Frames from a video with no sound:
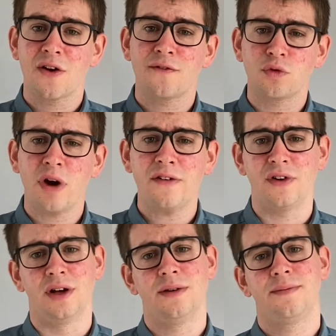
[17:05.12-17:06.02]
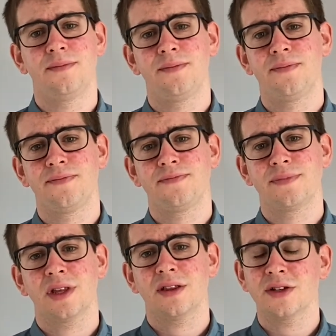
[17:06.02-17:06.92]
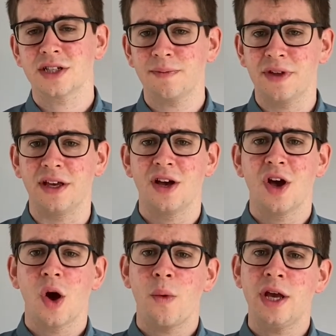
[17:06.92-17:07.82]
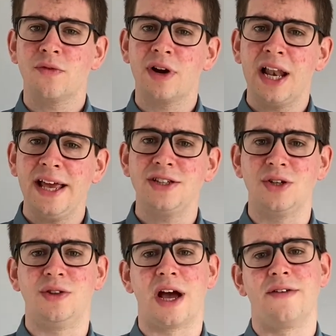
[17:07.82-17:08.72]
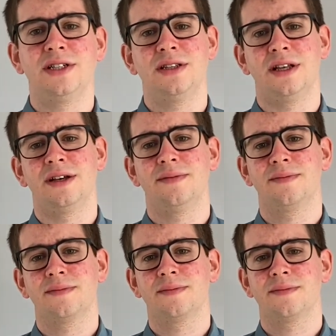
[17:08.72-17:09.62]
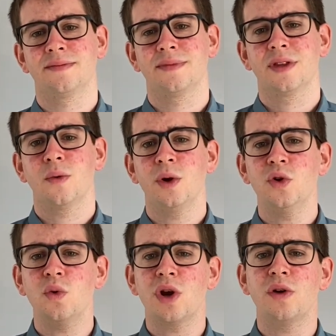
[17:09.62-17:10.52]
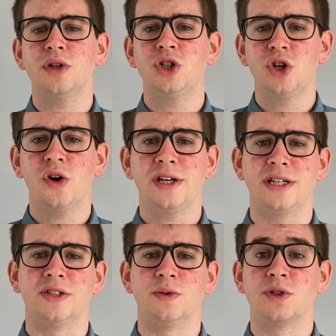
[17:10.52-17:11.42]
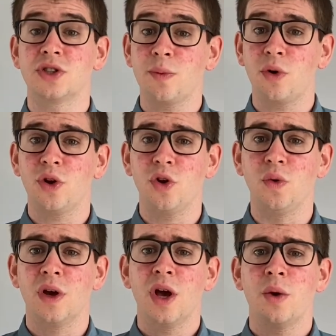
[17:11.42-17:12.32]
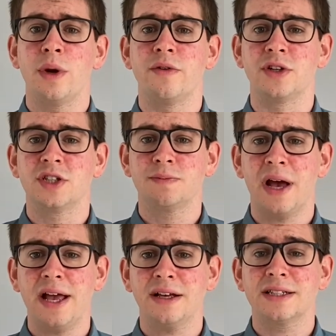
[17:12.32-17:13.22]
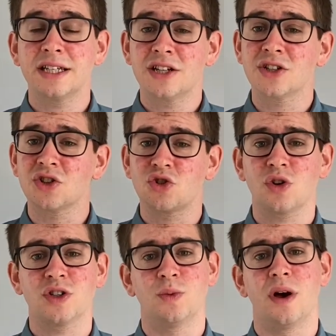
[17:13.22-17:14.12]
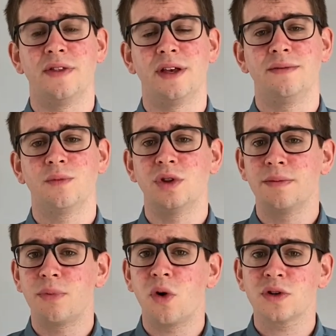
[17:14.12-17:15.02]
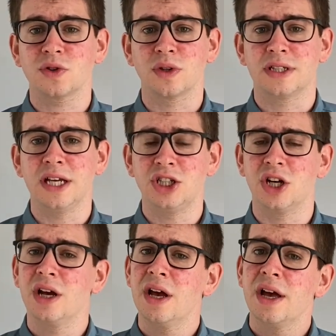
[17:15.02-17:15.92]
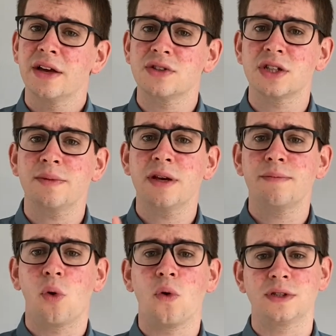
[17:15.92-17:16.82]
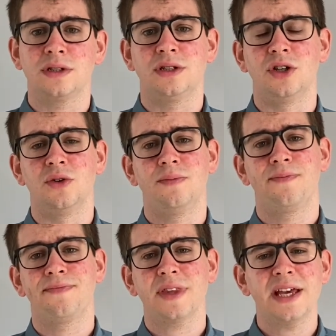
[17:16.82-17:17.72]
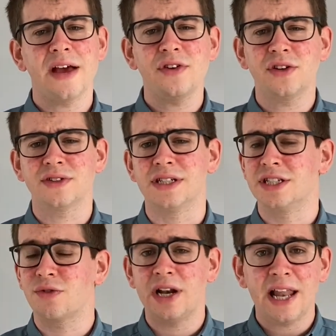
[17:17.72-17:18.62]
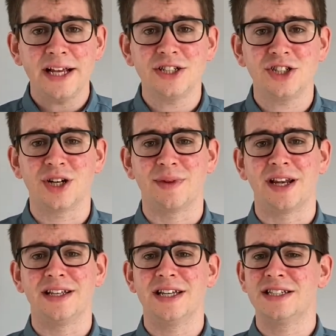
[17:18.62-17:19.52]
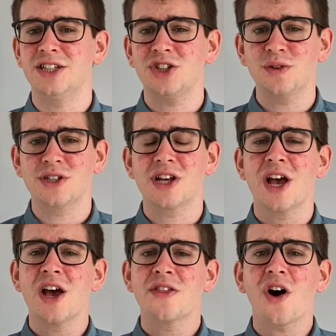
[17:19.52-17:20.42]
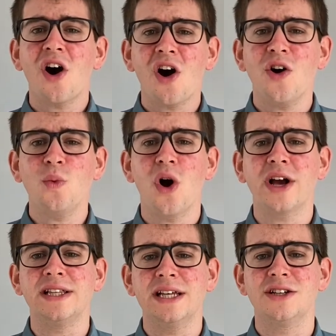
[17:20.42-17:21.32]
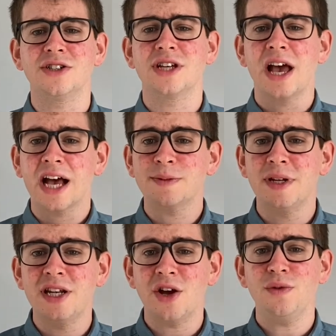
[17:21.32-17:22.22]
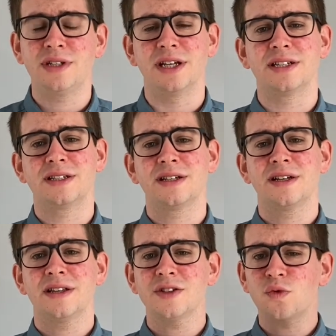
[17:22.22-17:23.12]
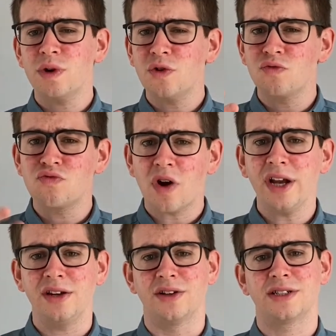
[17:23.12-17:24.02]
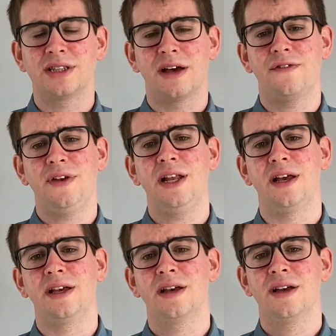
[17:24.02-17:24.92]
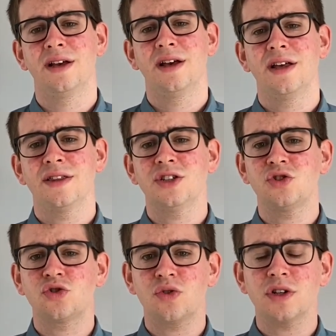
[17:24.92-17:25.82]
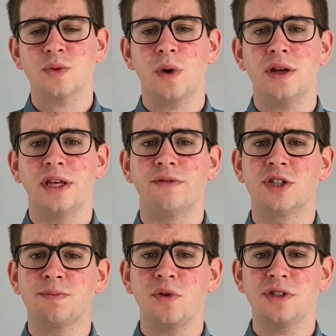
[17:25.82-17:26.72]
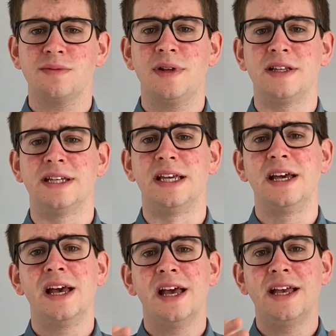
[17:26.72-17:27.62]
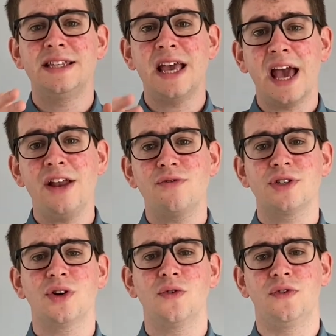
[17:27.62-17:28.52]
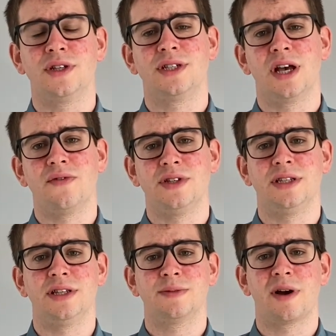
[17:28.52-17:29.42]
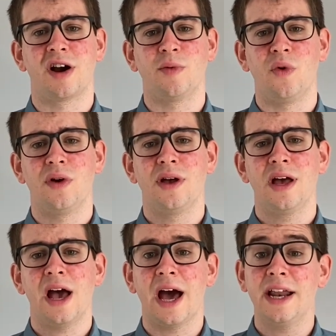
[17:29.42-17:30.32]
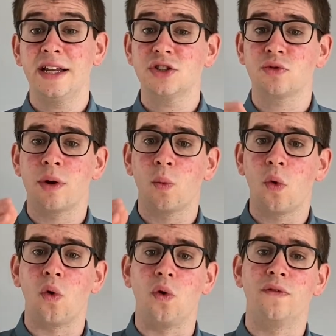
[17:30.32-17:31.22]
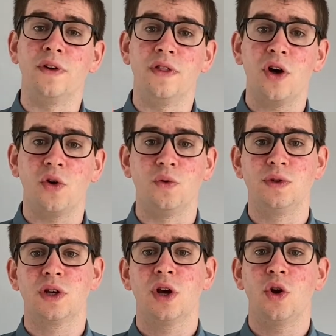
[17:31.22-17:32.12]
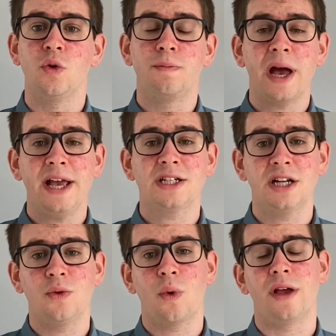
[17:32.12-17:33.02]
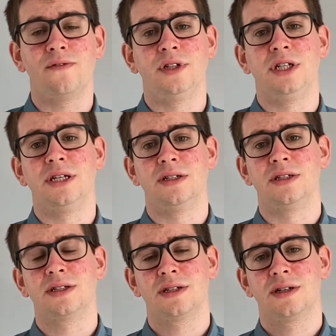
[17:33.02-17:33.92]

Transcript: forever. There's something we can relate to there, isn't there? We all know the joy it is when someone who we respect considers us trustworthy, when the boss or the teacher gives us something important to do. It evidences the relationship that exists. It shows us that hard work and diligence has been noticed. There's a real rightness to that feeling. This trustworthy responsibility is the end result for the servants in this parable, and it is a reward for those who patiently wait for Jesus.